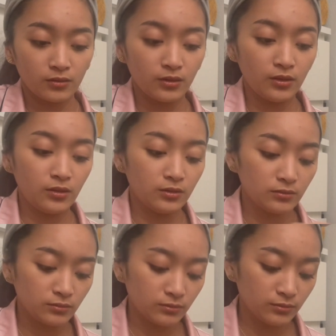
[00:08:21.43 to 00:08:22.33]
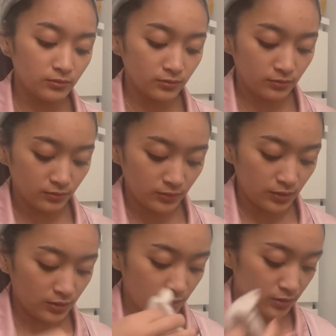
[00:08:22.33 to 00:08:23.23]
Oh.
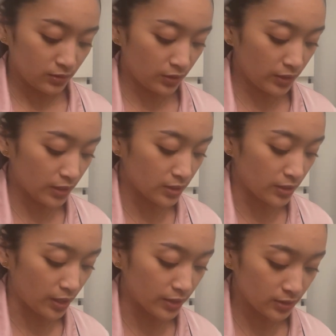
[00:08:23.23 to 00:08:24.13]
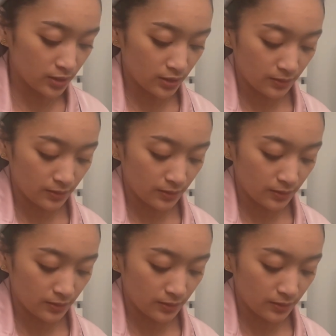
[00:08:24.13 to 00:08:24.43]
So I guess not.